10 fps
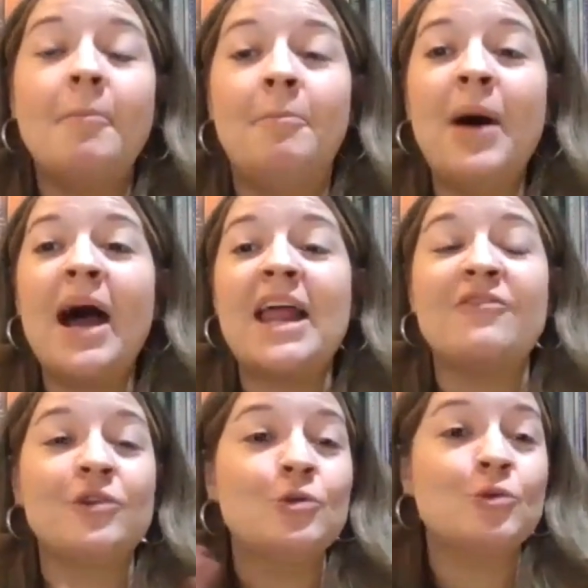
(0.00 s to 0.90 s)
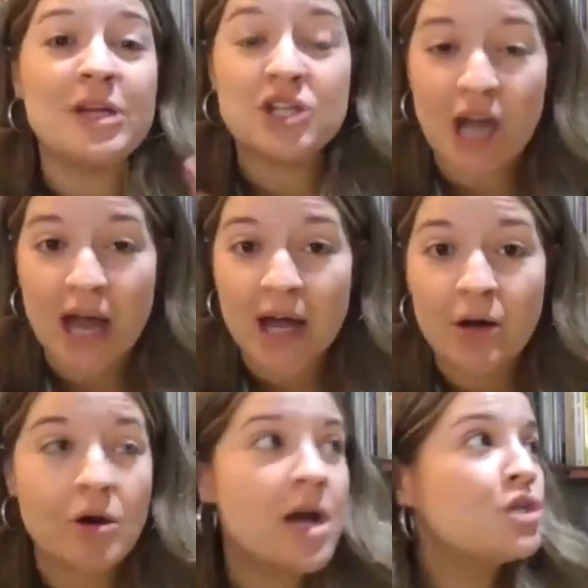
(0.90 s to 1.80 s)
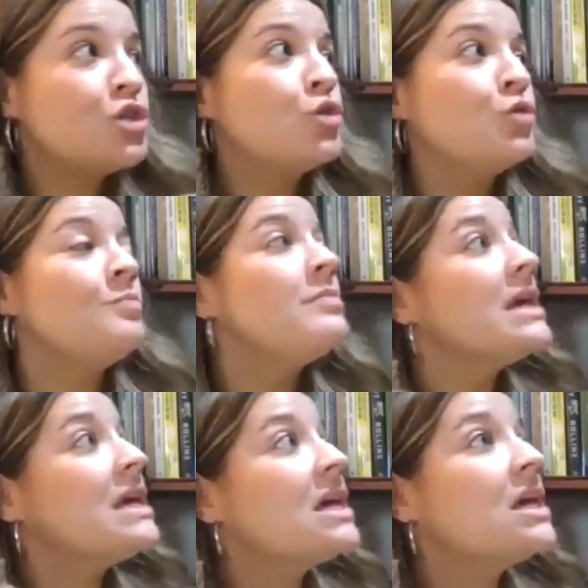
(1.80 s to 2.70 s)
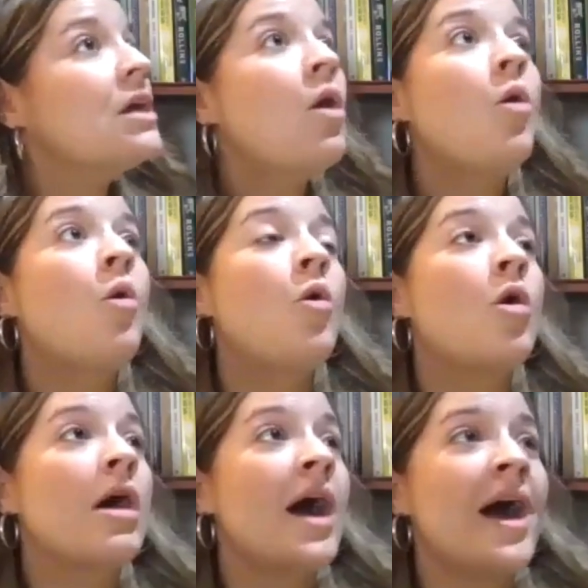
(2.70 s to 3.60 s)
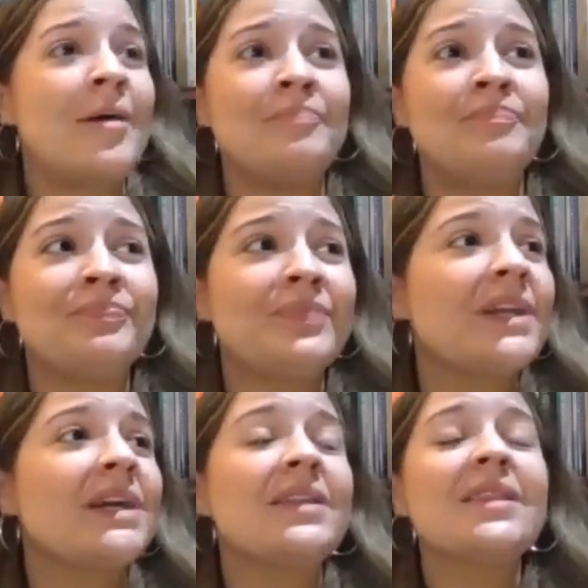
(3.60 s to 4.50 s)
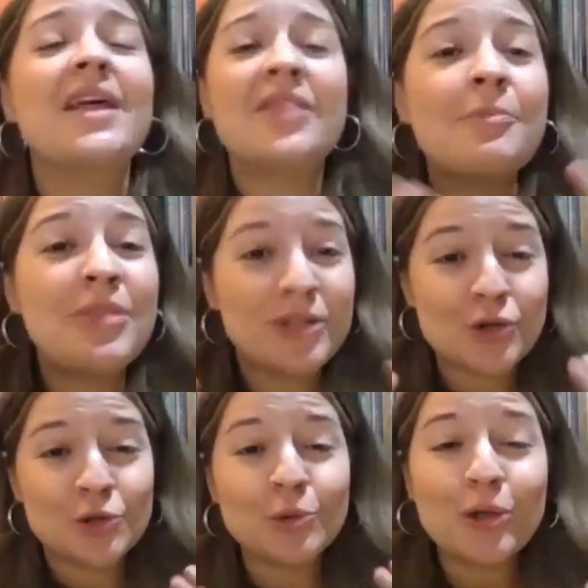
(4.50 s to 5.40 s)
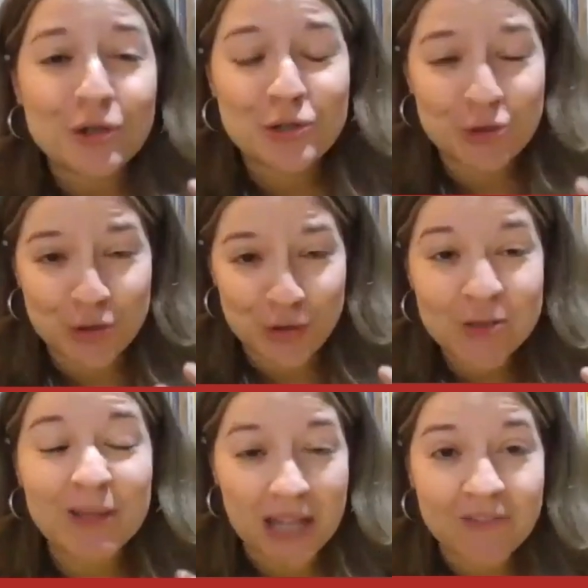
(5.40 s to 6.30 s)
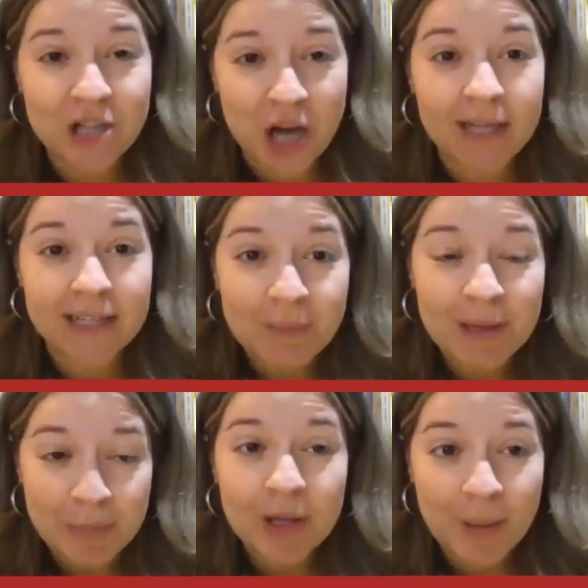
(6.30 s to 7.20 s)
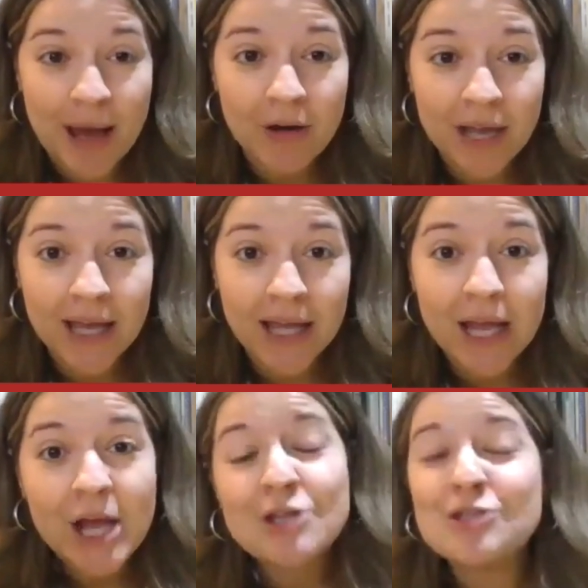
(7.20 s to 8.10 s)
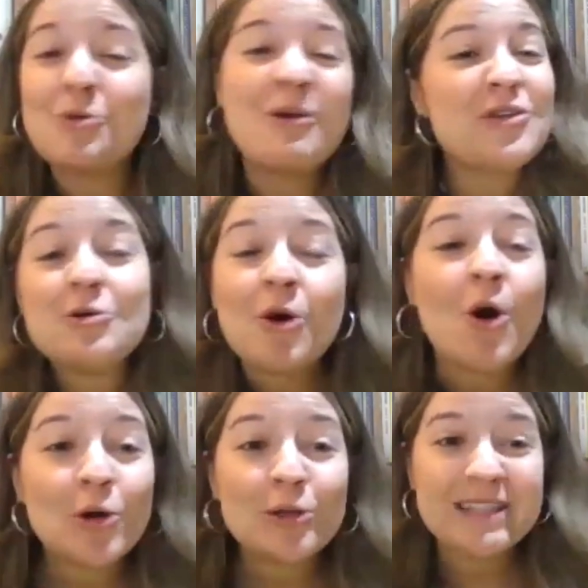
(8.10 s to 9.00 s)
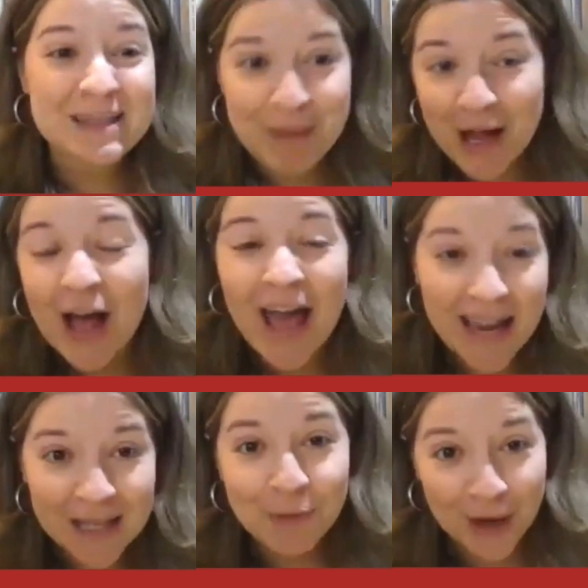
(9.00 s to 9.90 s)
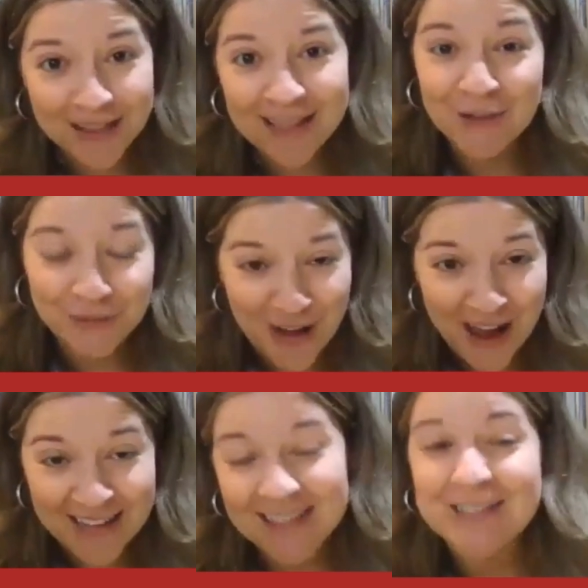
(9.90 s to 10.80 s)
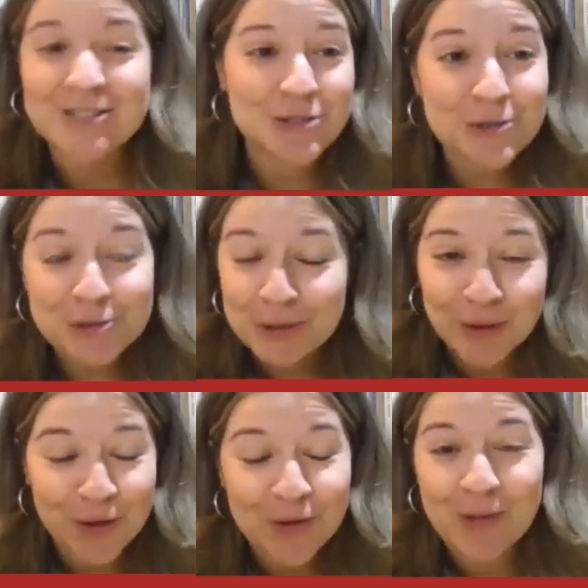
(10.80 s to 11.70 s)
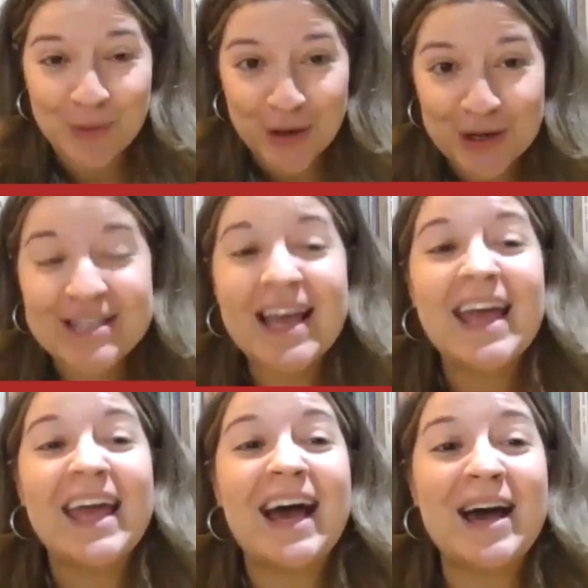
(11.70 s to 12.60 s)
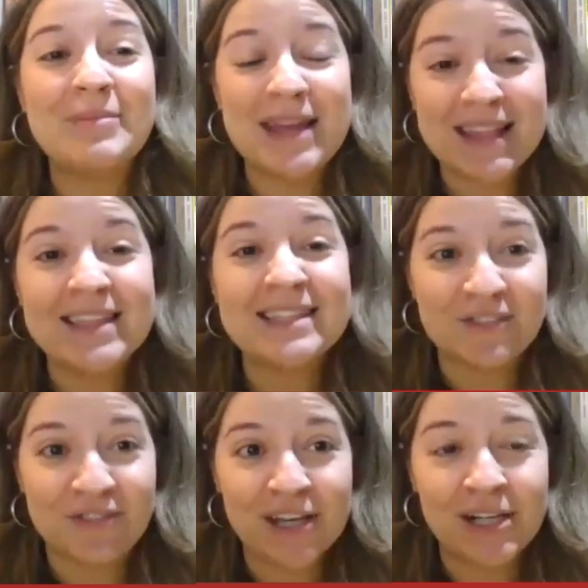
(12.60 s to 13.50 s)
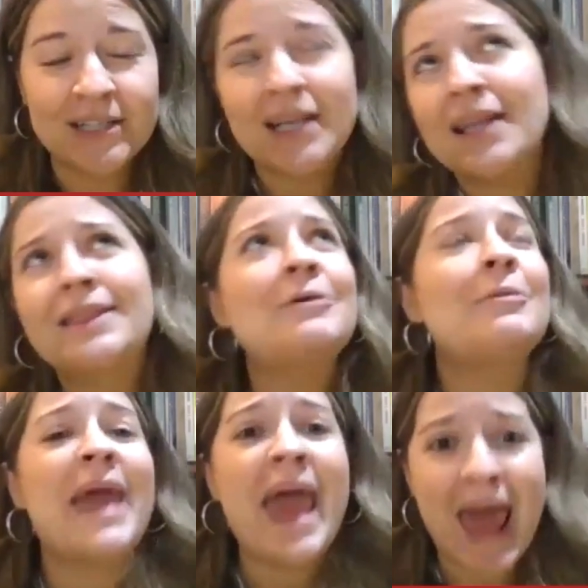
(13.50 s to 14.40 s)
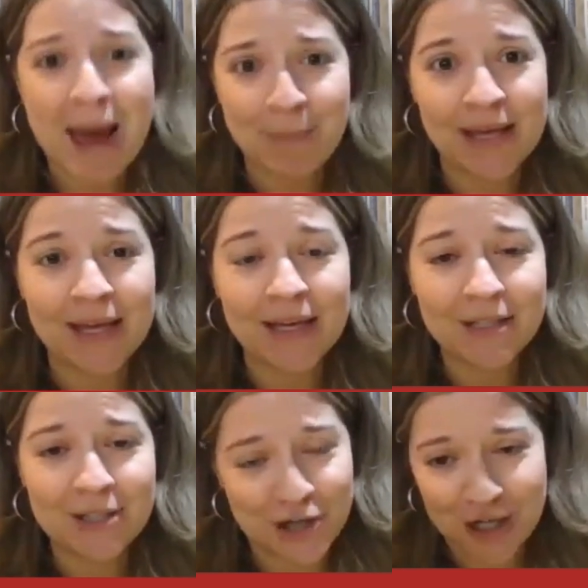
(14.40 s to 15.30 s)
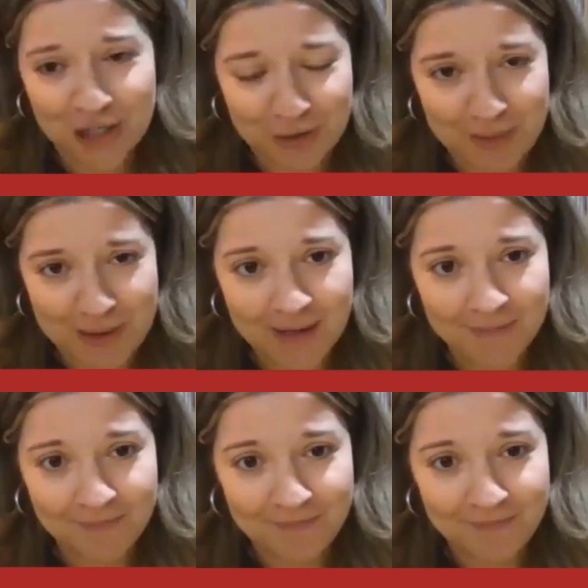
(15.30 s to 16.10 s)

But if you reach out to me or the social workers who do this, we love talking to people about it. So if you cold email anyone that you find that is a social worker that works in this field, they will be happy to talk to you about it.